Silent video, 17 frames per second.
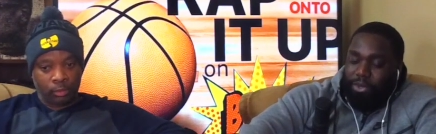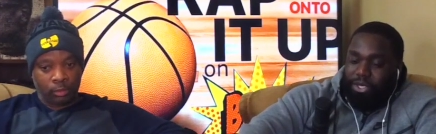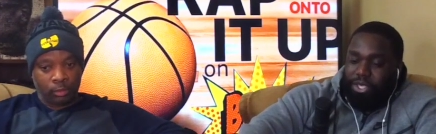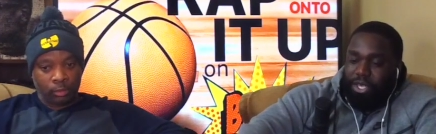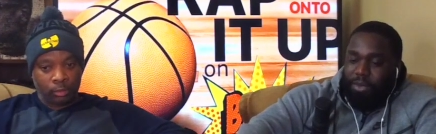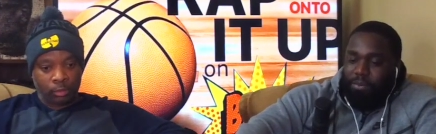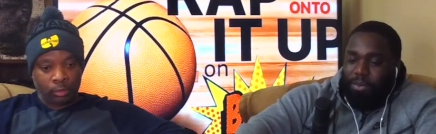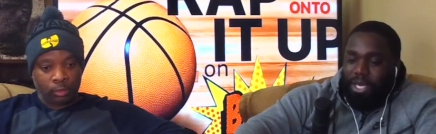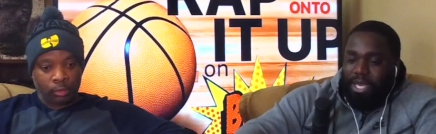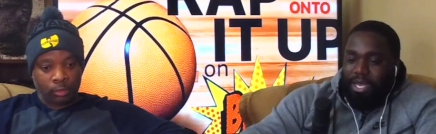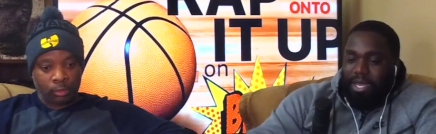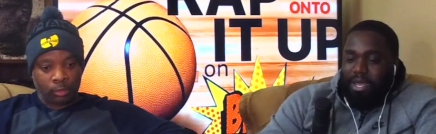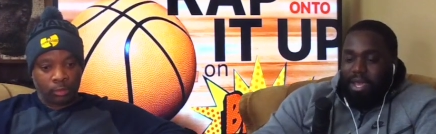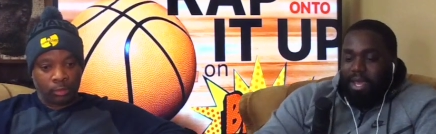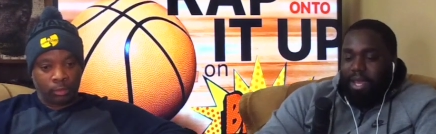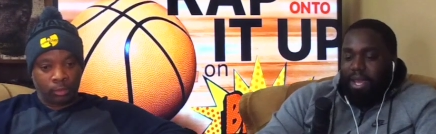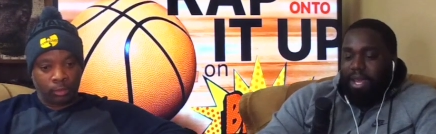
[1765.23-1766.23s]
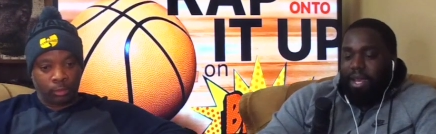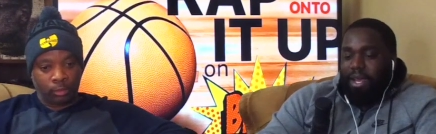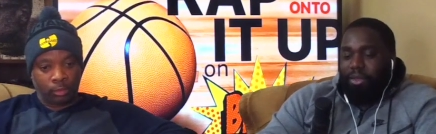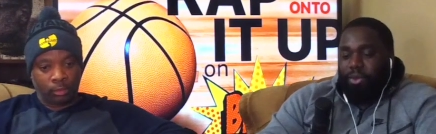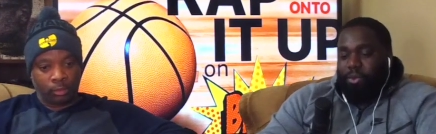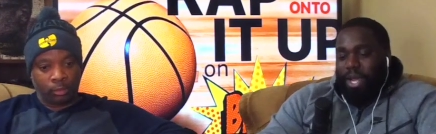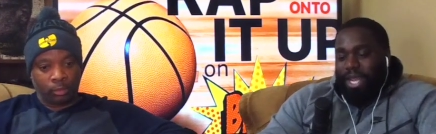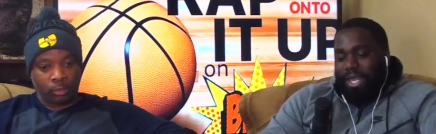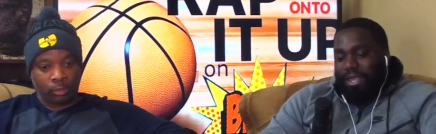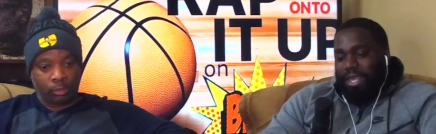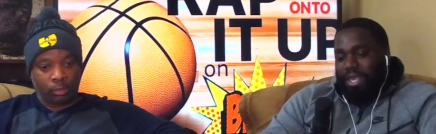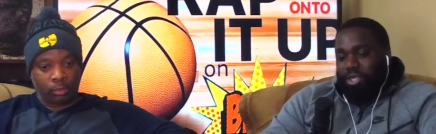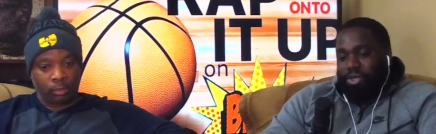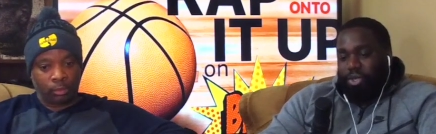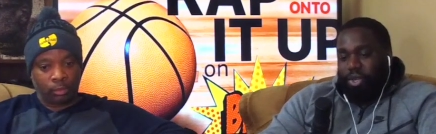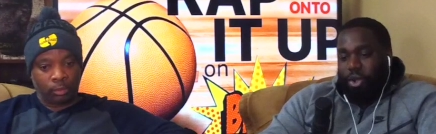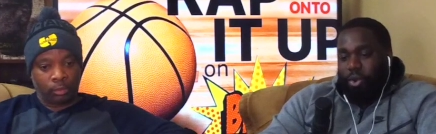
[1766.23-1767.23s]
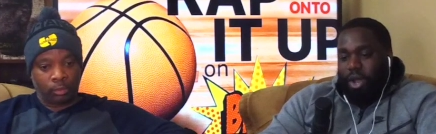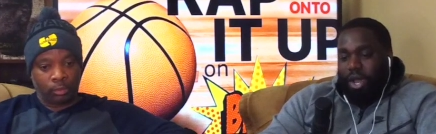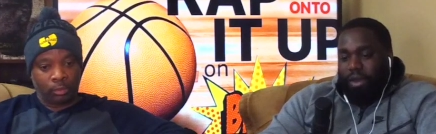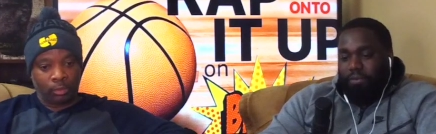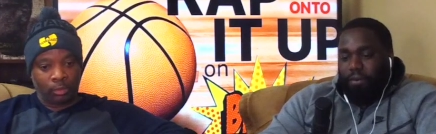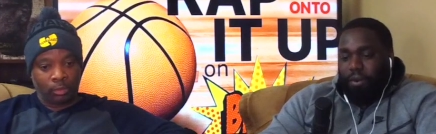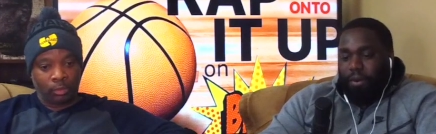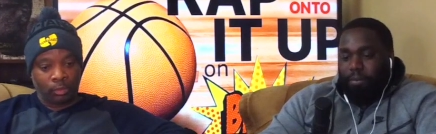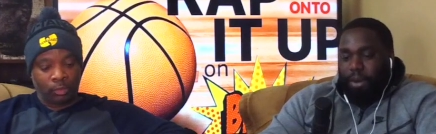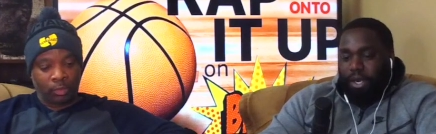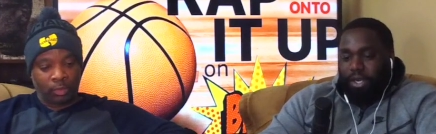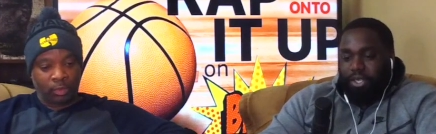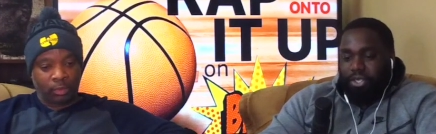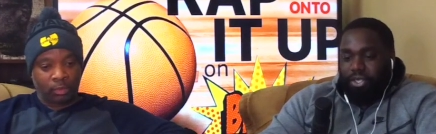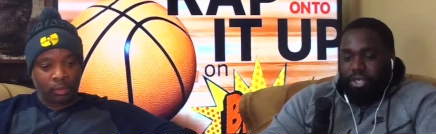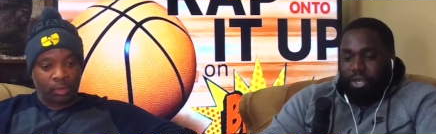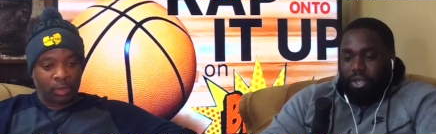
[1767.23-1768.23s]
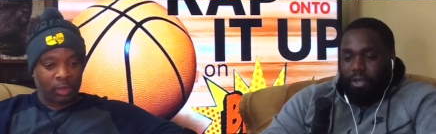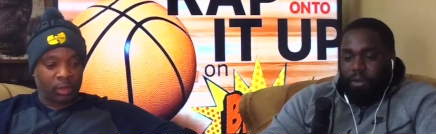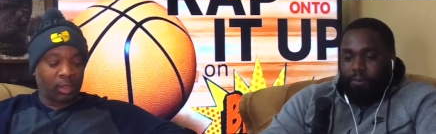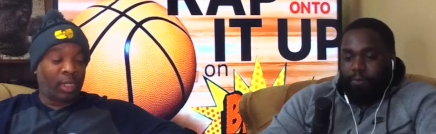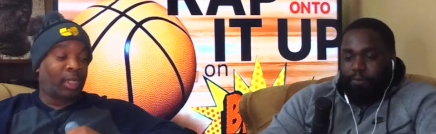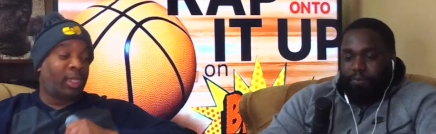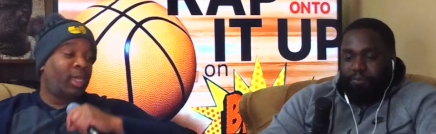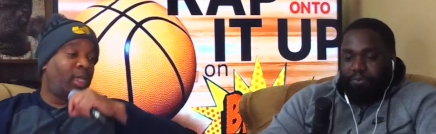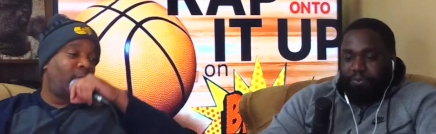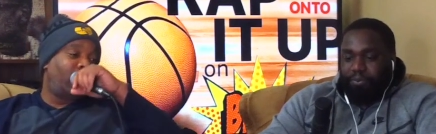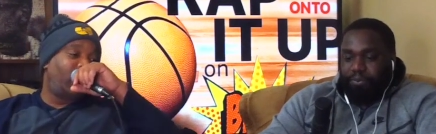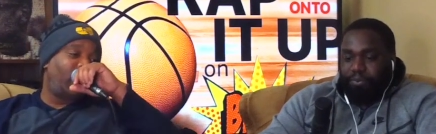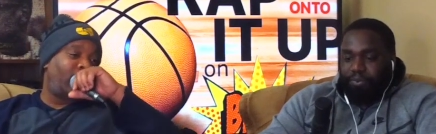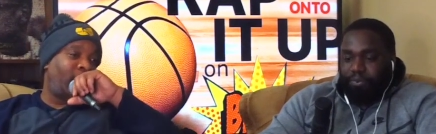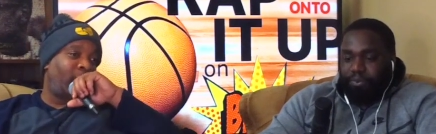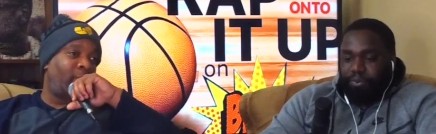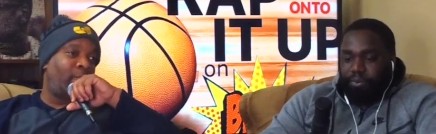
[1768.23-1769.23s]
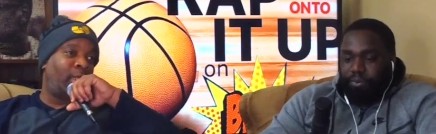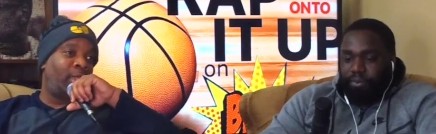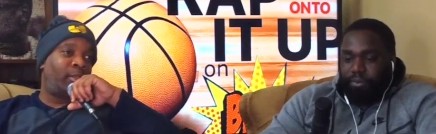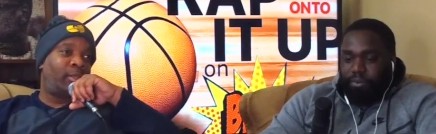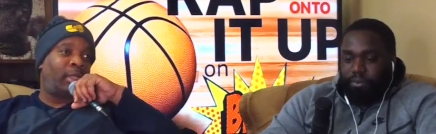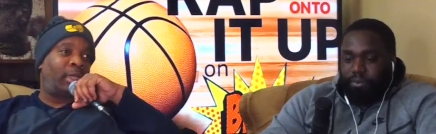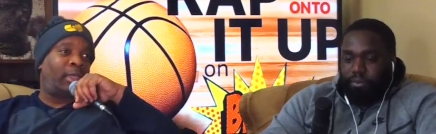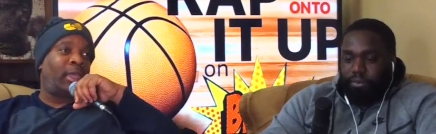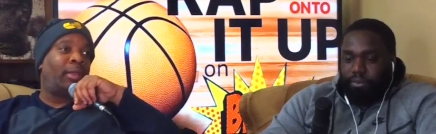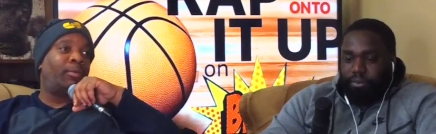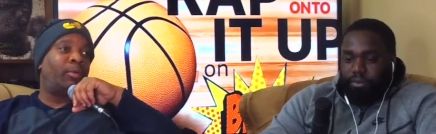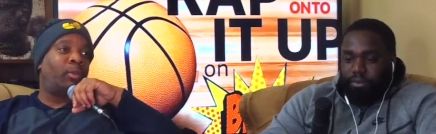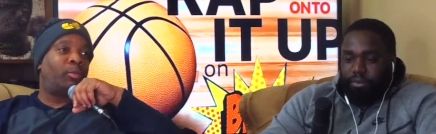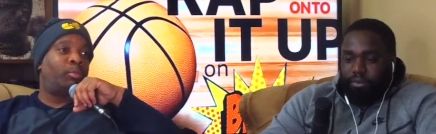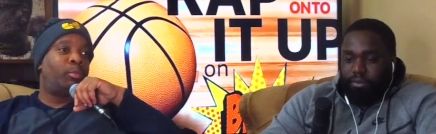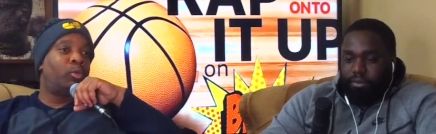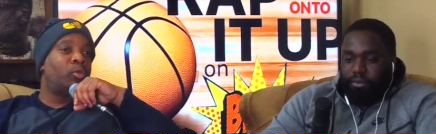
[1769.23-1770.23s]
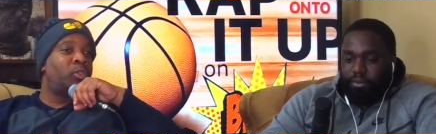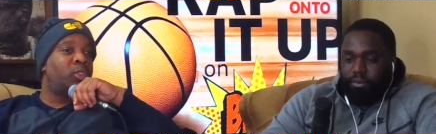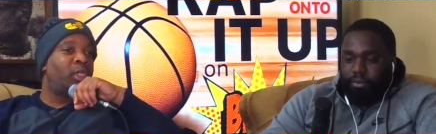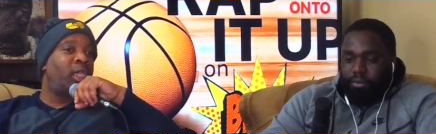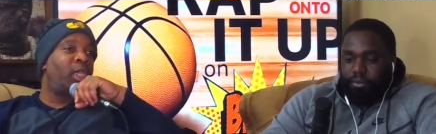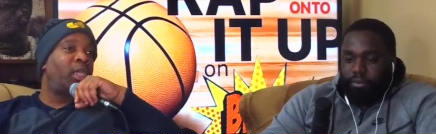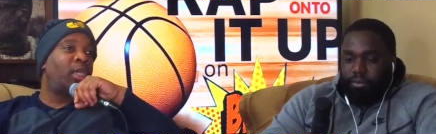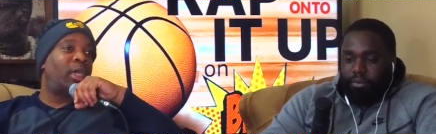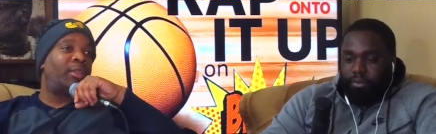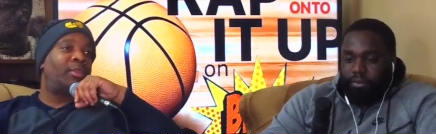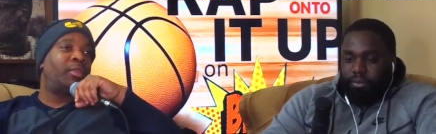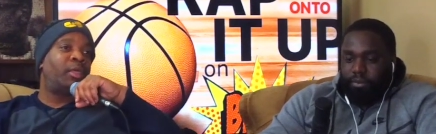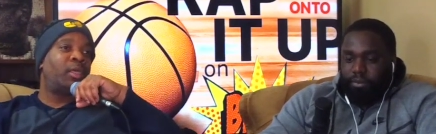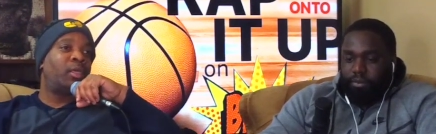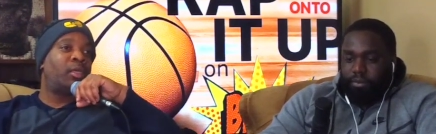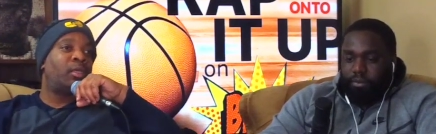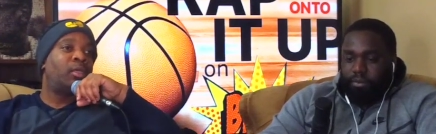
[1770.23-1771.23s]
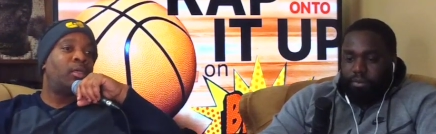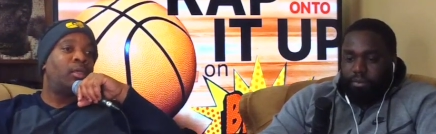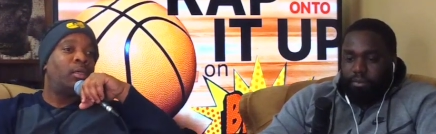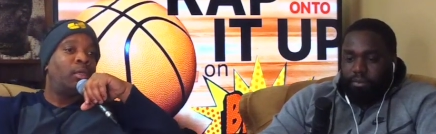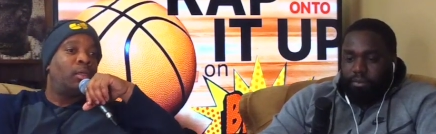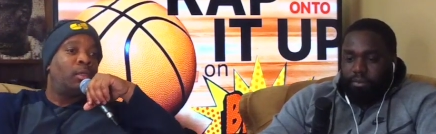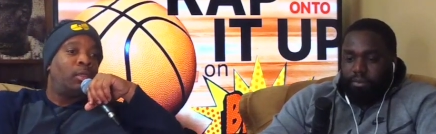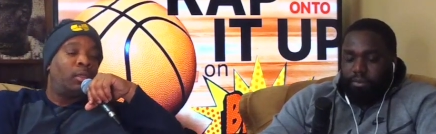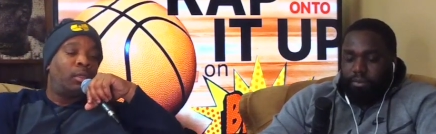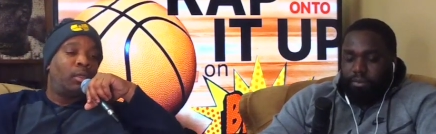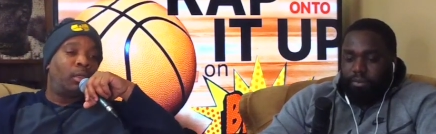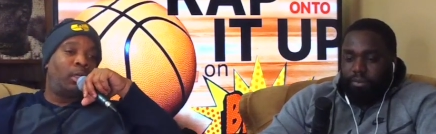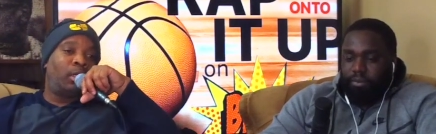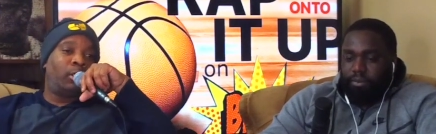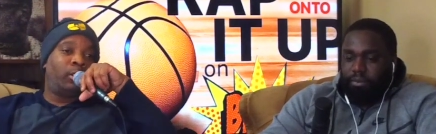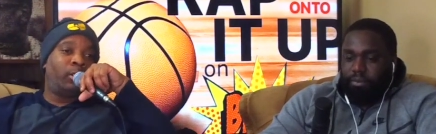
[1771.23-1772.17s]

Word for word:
Speaker 1: was going to be uh, the way that things would go on for Marc Gasol.
Speaker 2: And again, again, again with Boucher, I think uh,